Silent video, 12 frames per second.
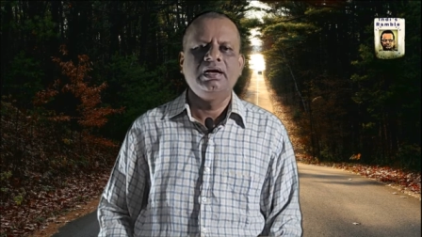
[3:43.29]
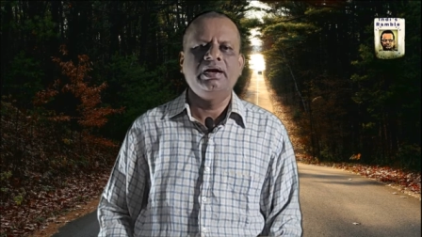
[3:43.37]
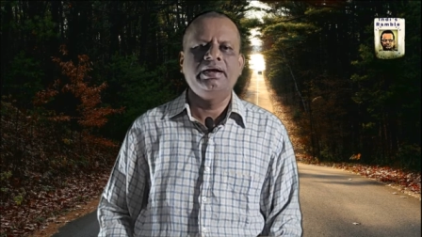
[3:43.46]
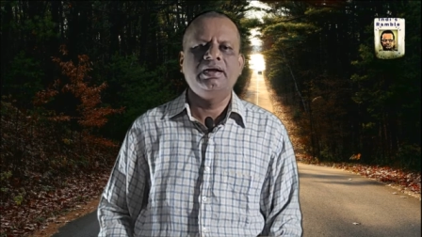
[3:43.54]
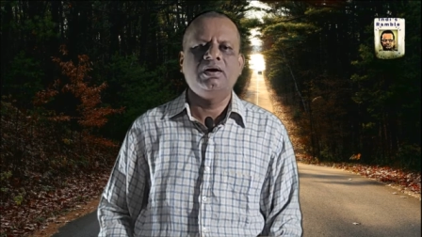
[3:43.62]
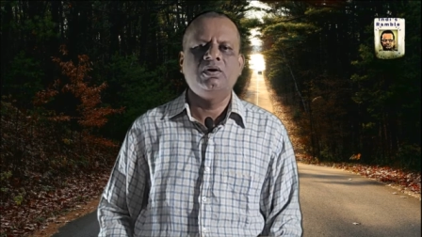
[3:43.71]

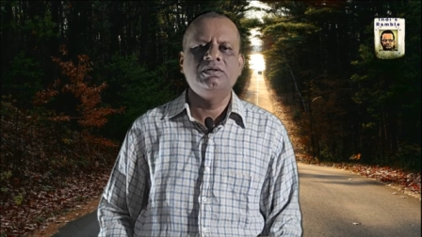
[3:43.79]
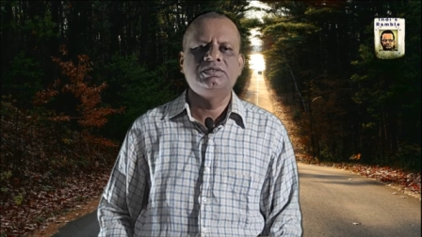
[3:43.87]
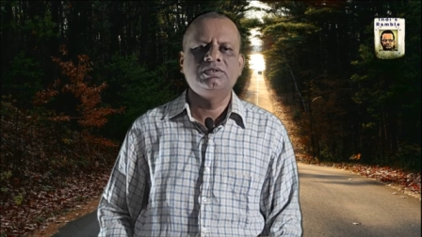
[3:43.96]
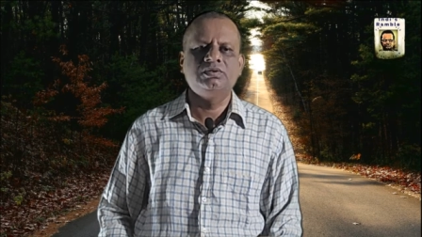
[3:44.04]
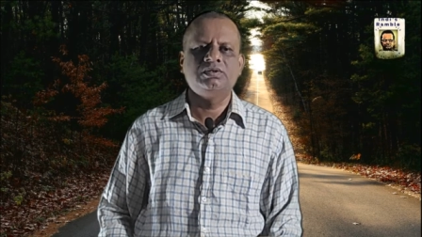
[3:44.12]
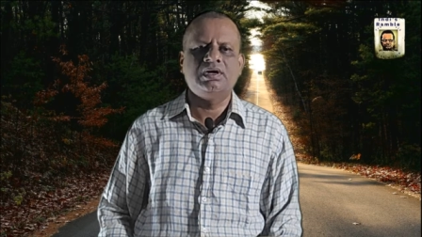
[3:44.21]
And
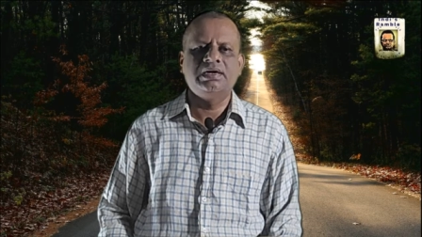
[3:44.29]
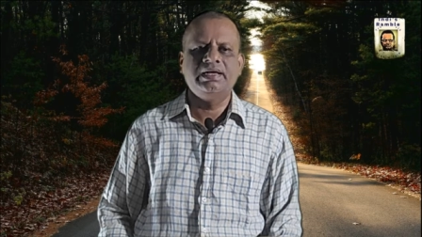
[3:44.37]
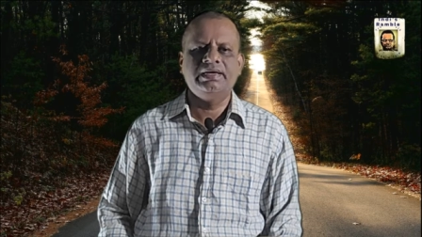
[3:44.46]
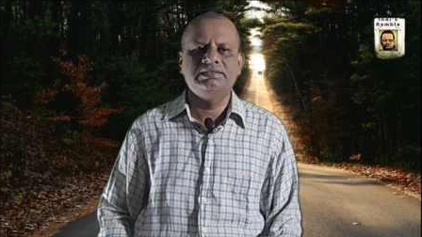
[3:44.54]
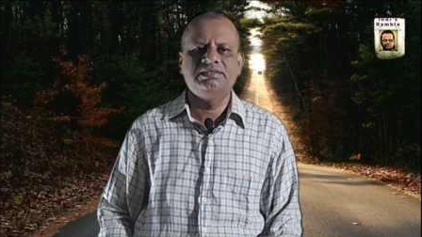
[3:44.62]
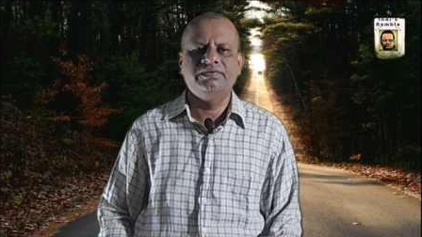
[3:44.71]
also thought
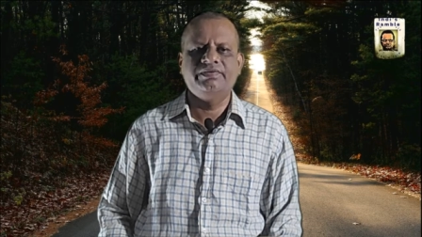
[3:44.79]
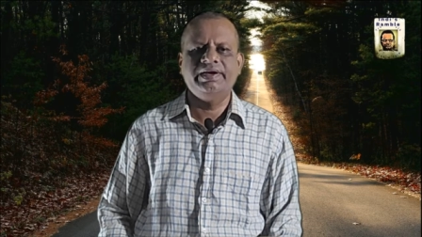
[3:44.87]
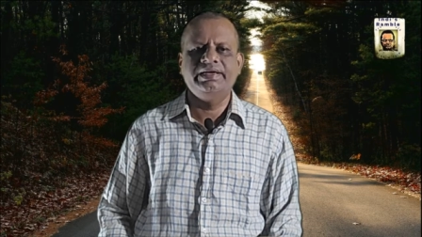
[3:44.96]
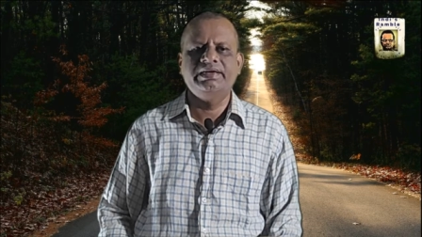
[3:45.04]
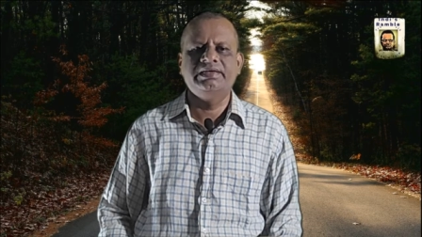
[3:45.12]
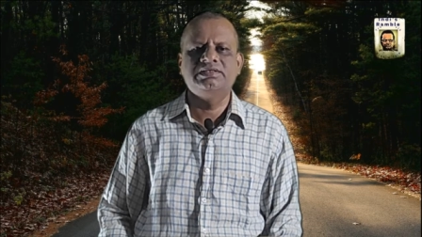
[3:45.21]
has to
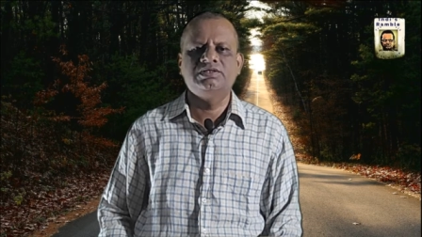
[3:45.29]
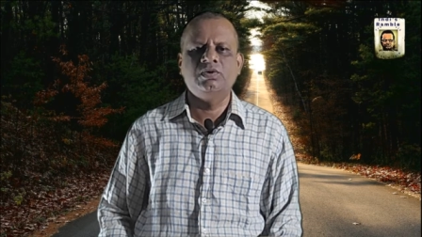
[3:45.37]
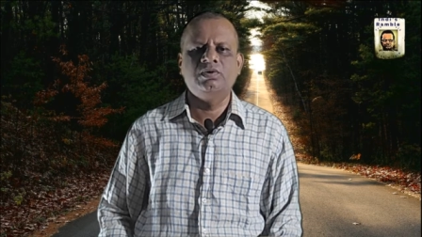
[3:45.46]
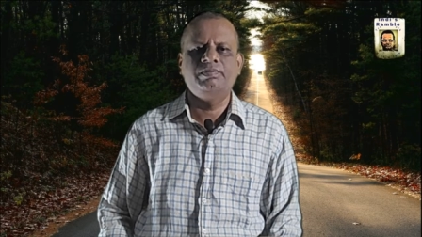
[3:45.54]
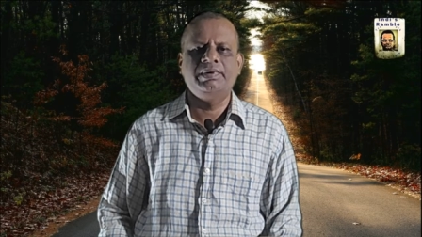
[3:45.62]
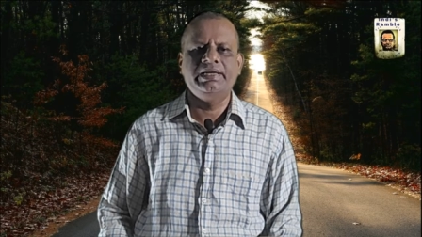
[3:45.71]
find its
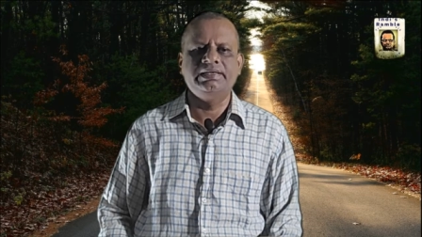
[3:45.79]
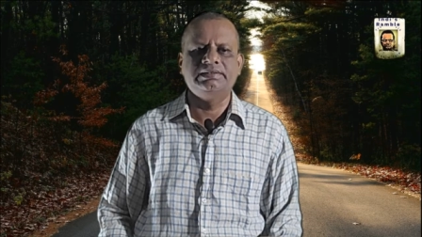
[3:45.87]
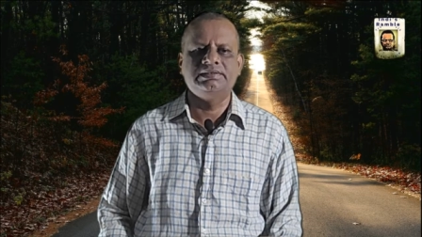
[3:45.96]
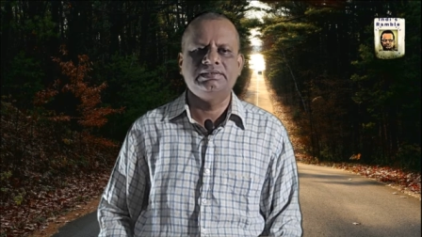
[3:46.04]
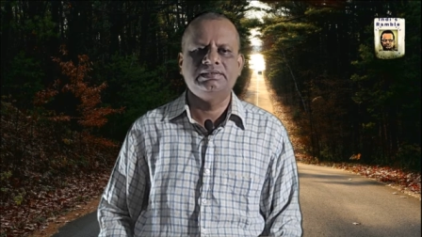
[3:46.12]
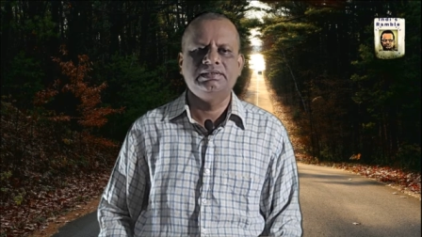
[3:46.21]
own
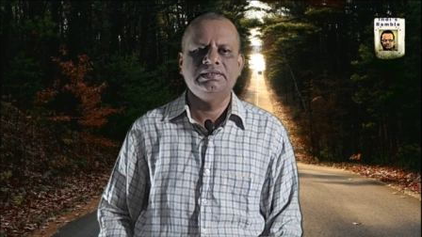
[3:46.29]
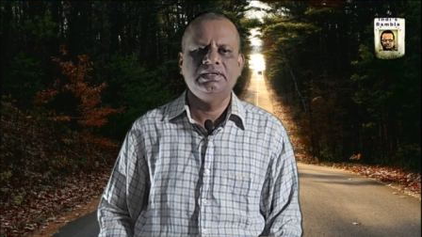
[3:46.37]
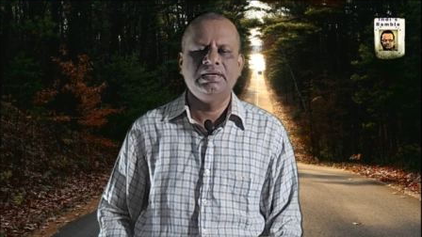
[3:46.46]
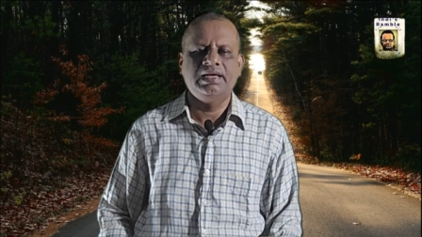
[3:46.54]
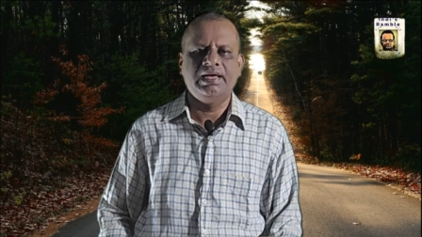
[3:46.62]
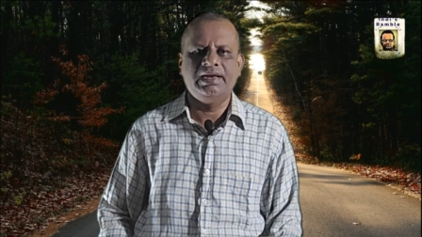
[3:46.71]
place
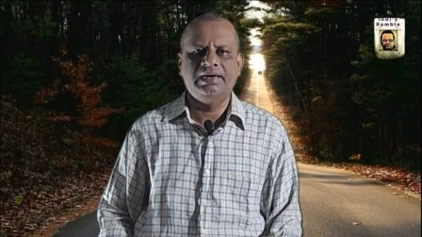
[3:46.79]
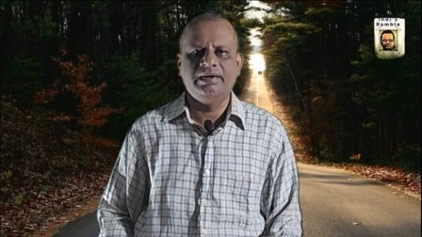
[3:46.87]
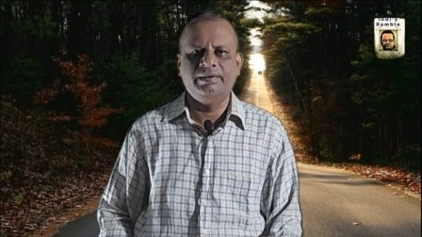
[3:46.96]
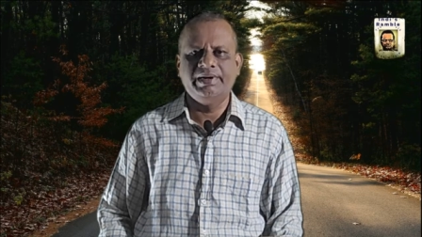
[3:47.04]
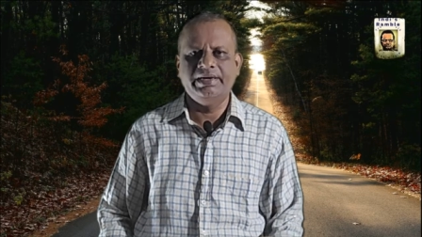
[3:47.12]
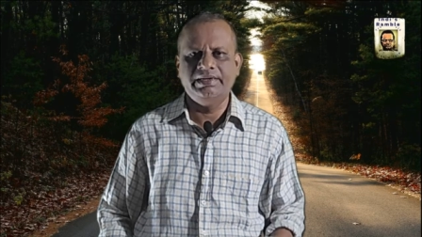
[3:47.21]
and
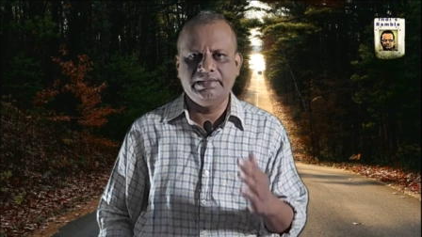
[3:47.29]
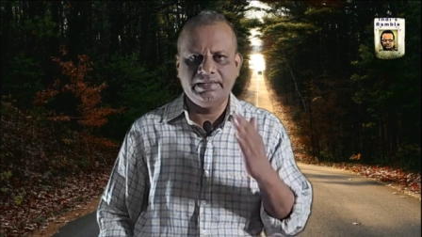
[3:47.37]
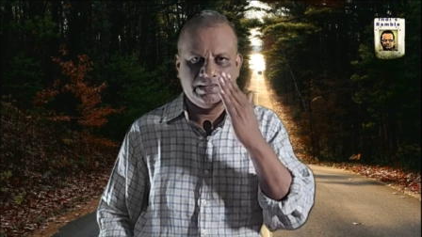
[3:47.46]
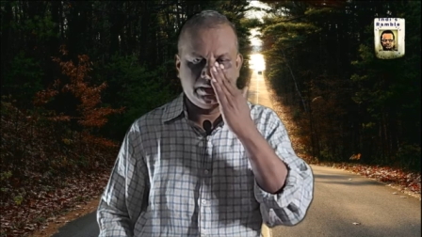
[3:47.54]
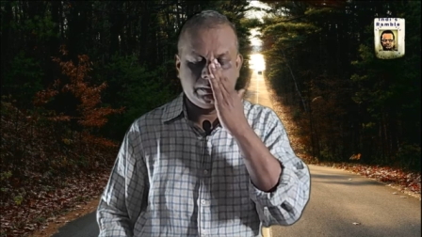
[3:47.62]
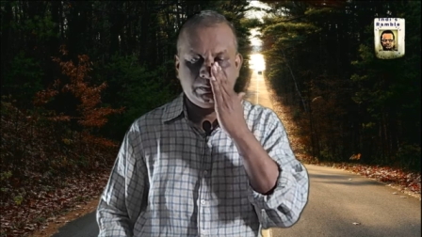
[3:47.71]
remain
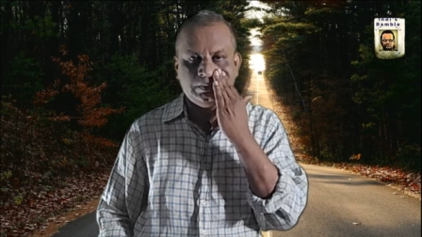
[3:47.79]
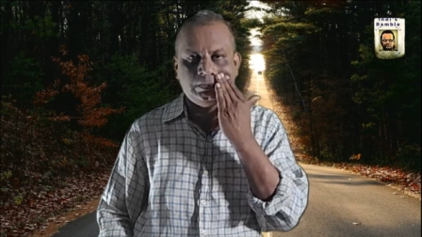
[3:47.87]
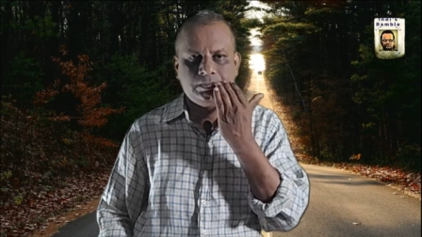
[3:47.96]
there.